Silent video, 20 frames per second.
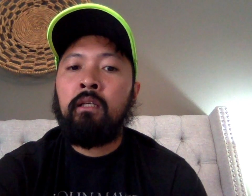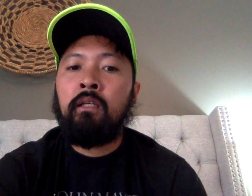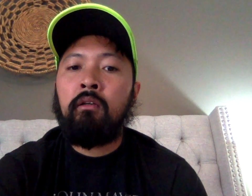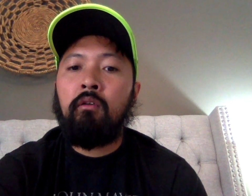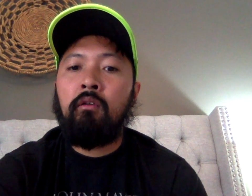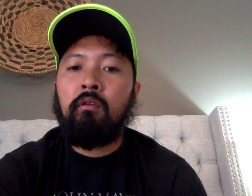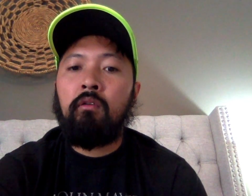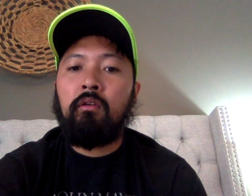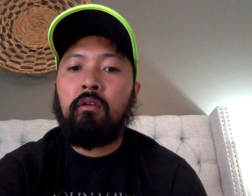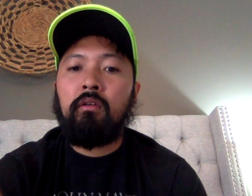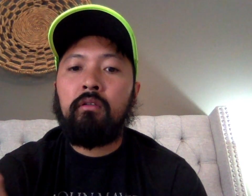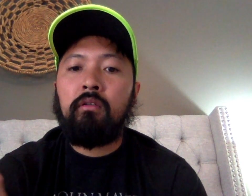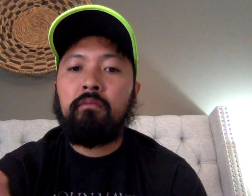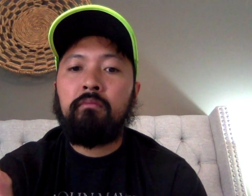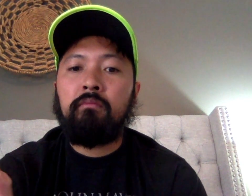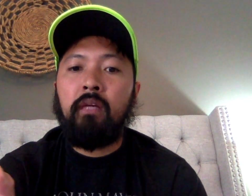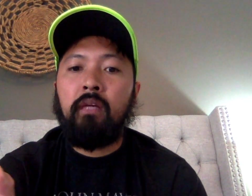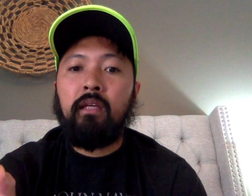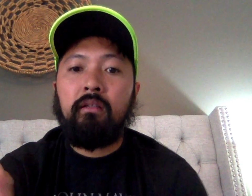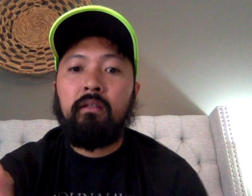or
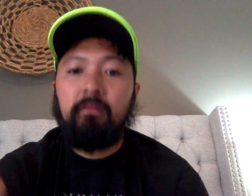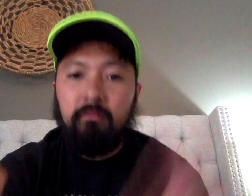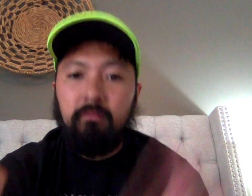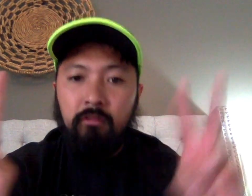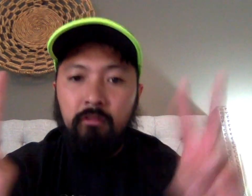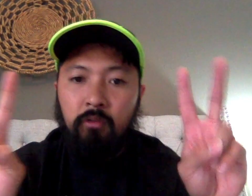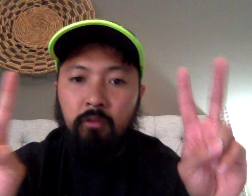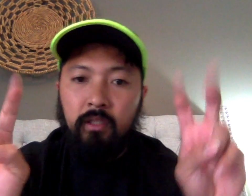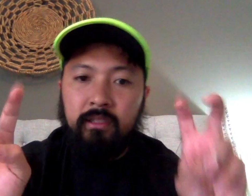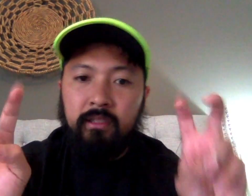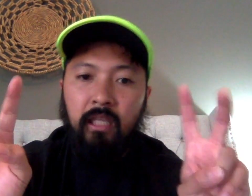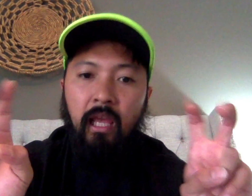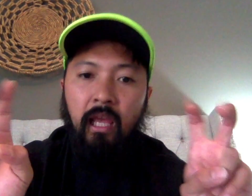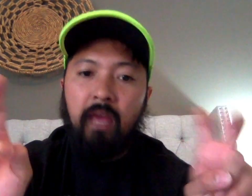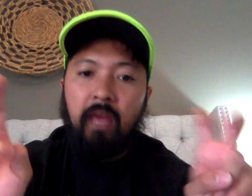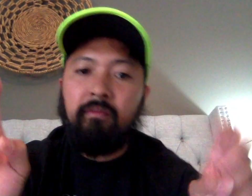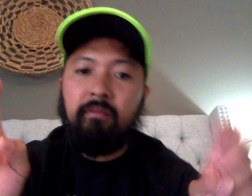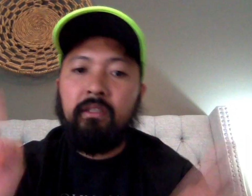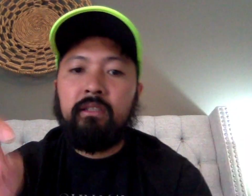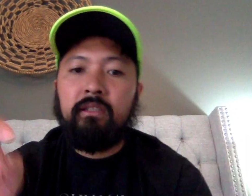my
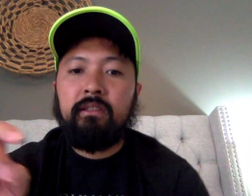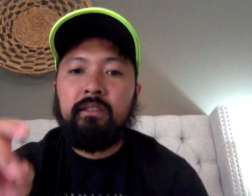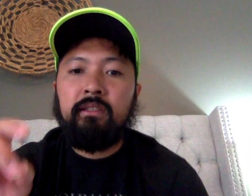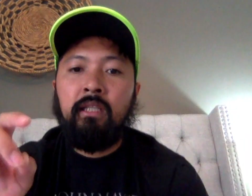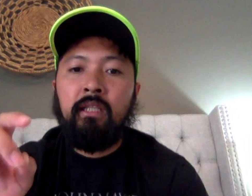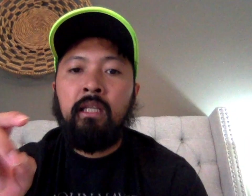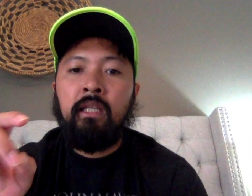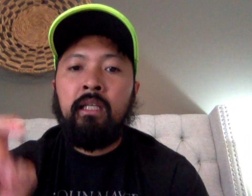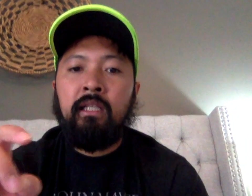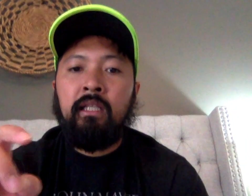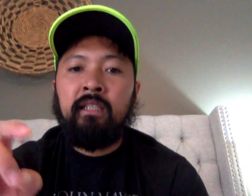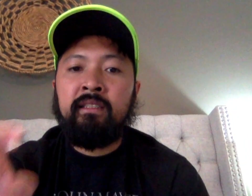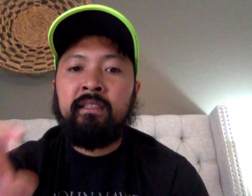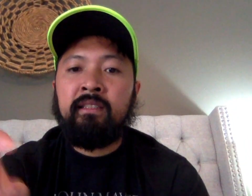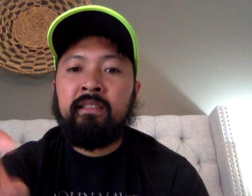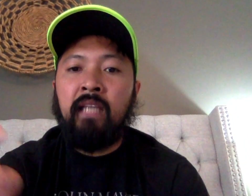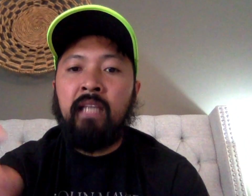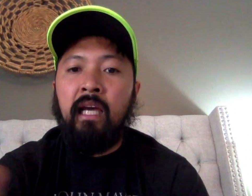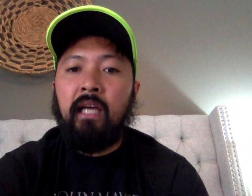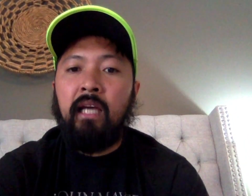quasi-evidence, is
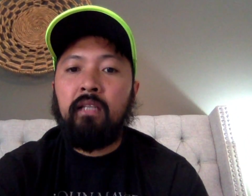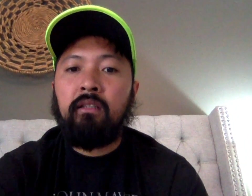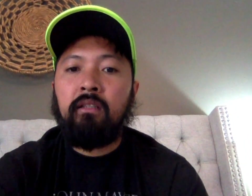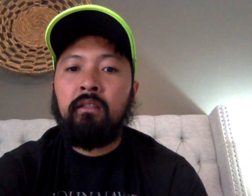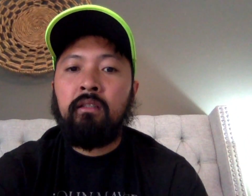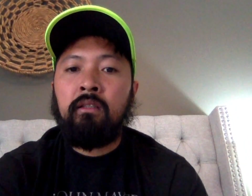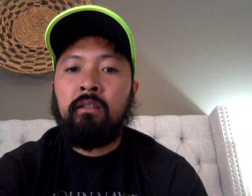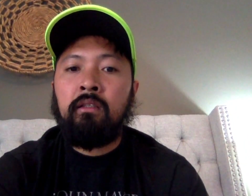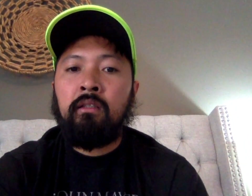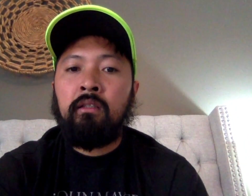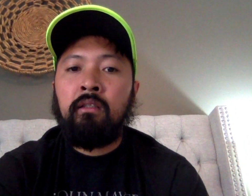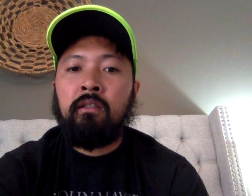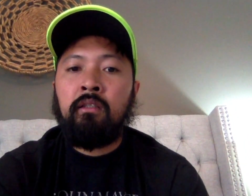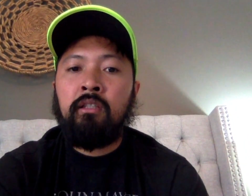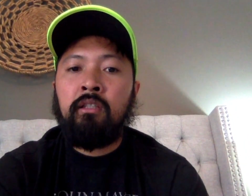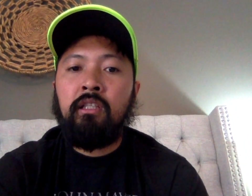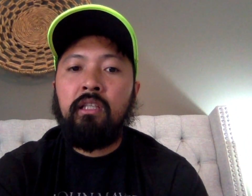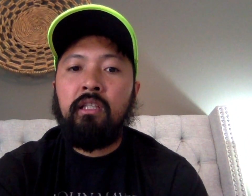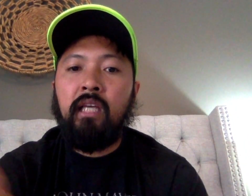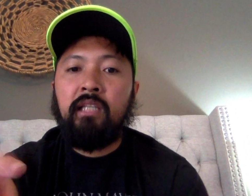that
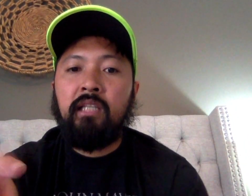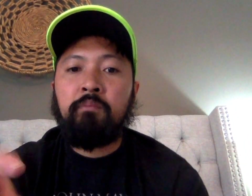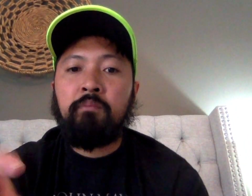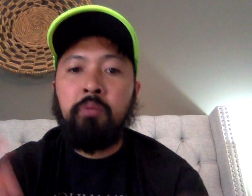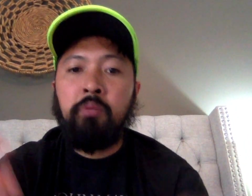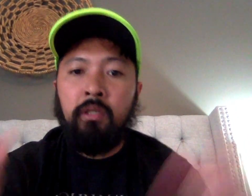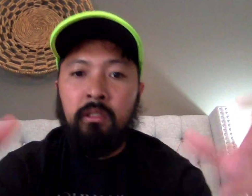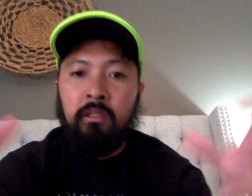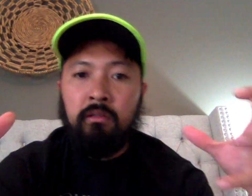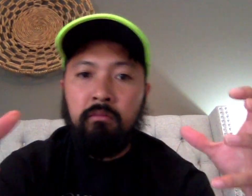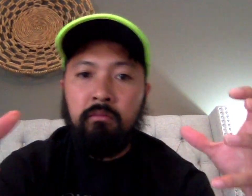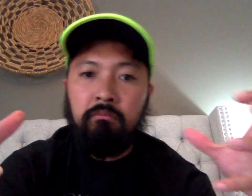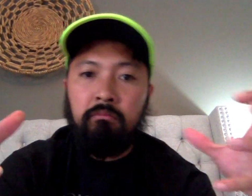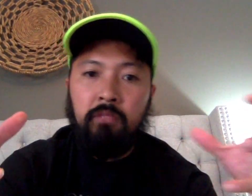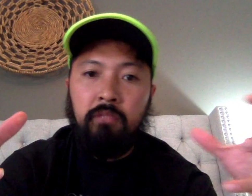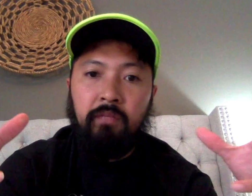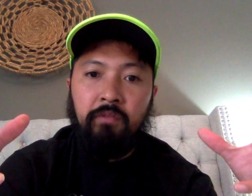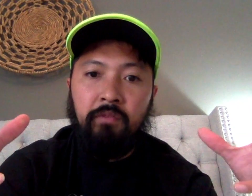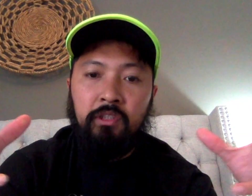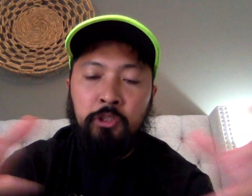he has put
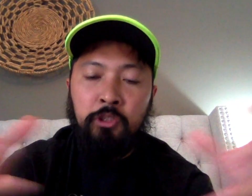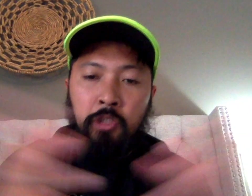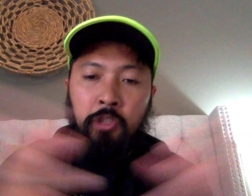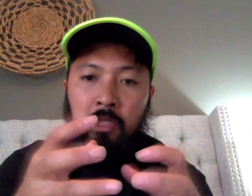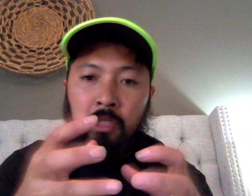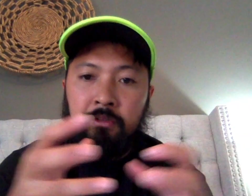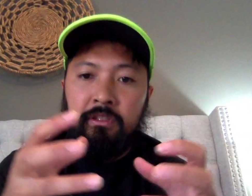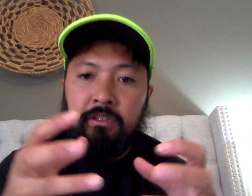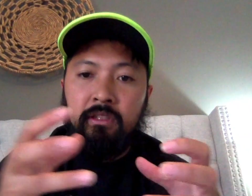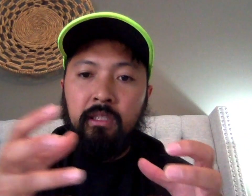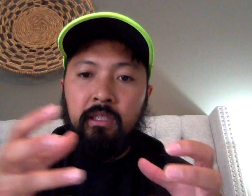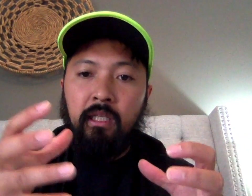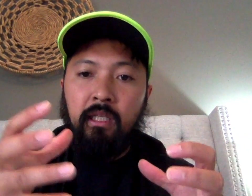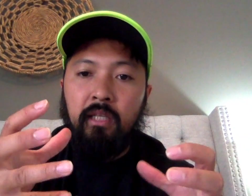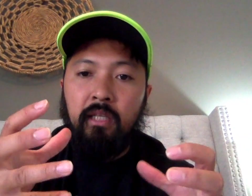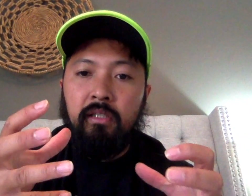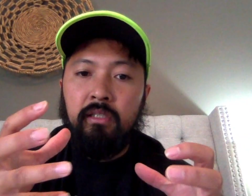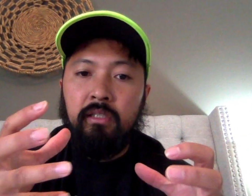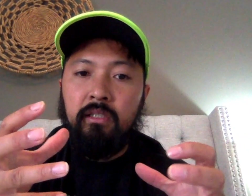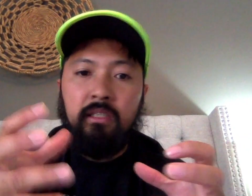different genres
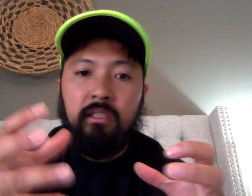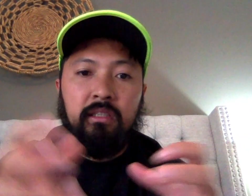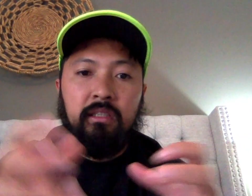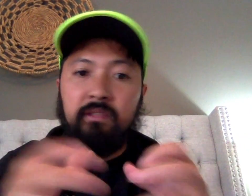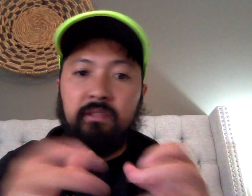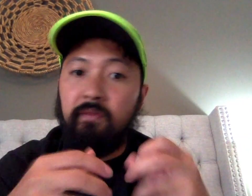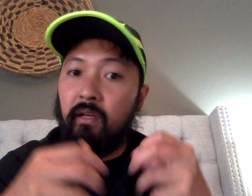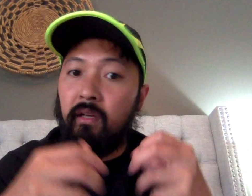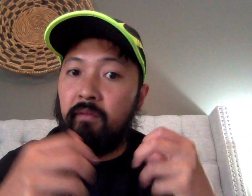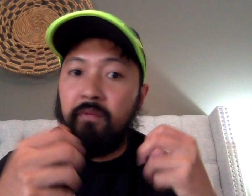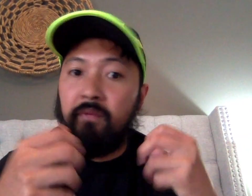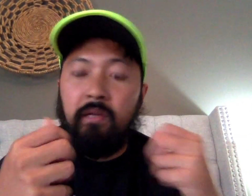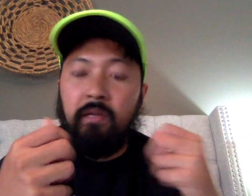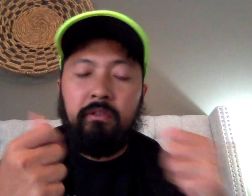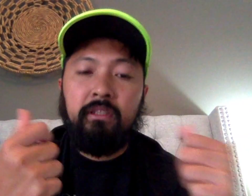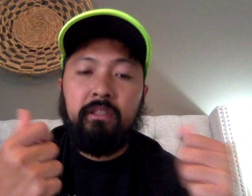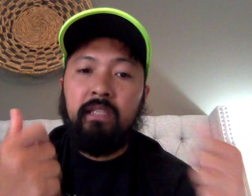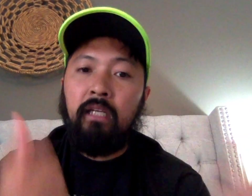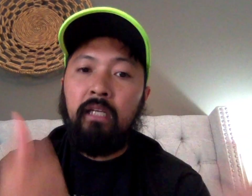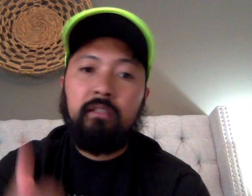together. He is a very
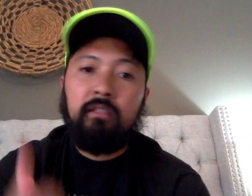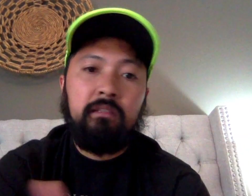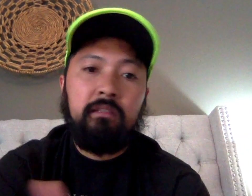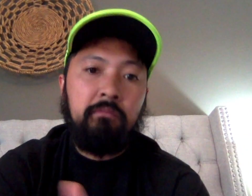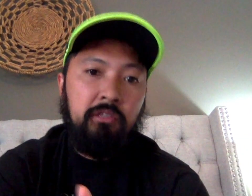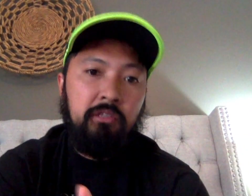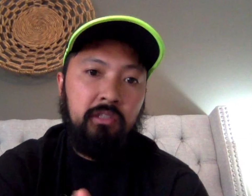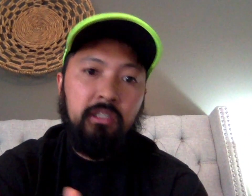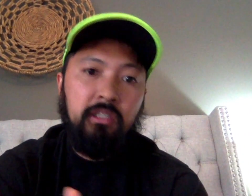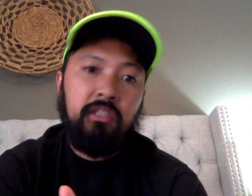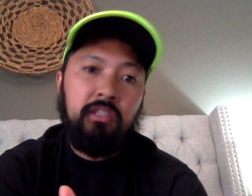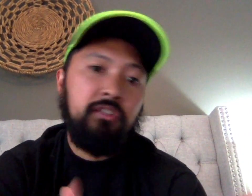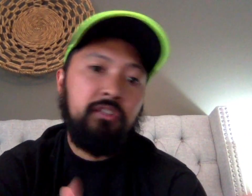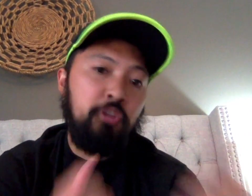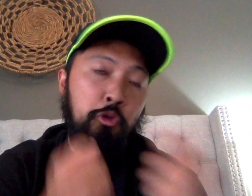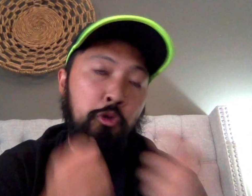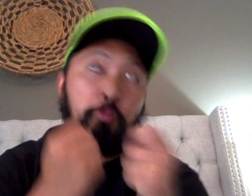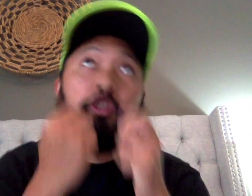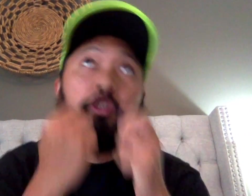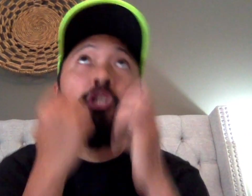talented musician,
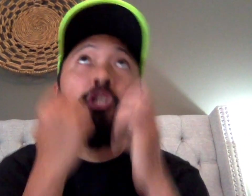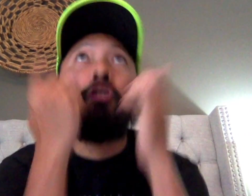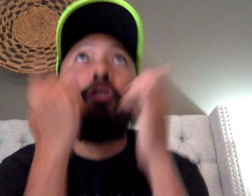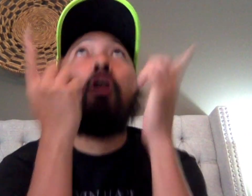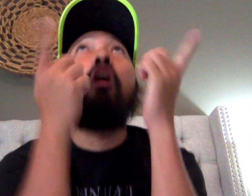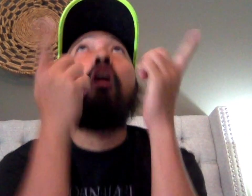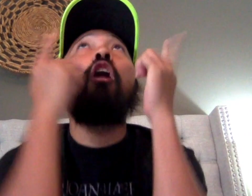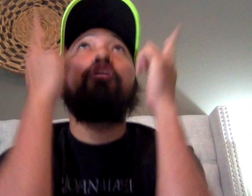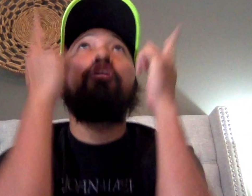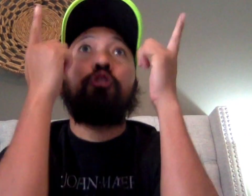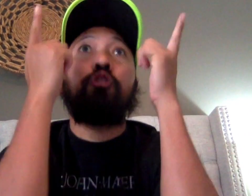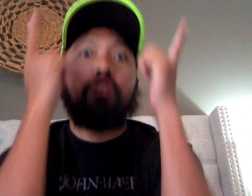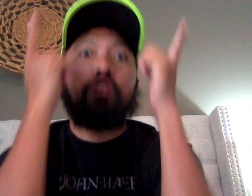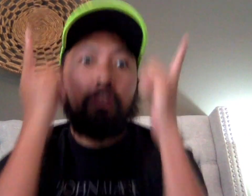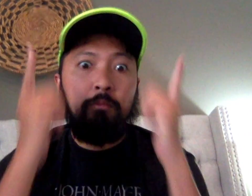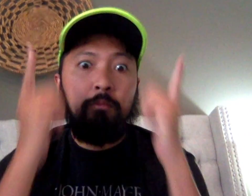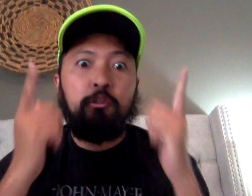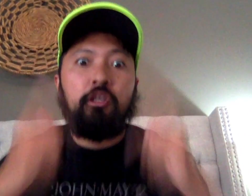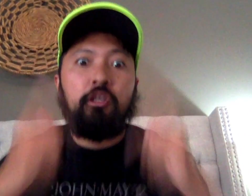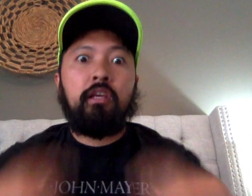so we should all look
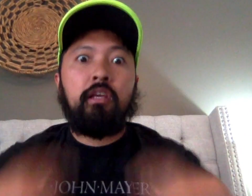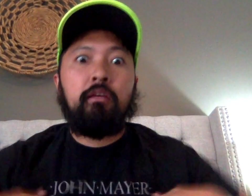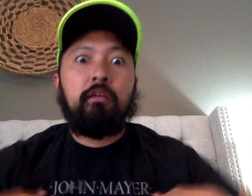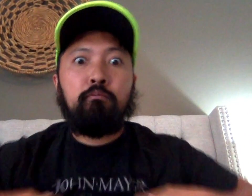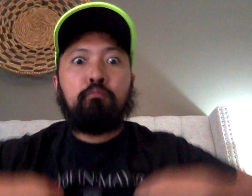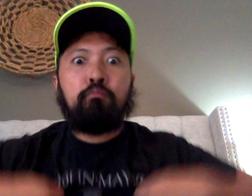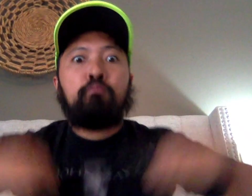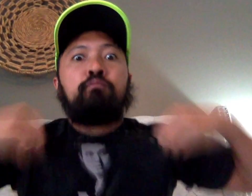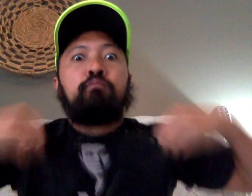up to him.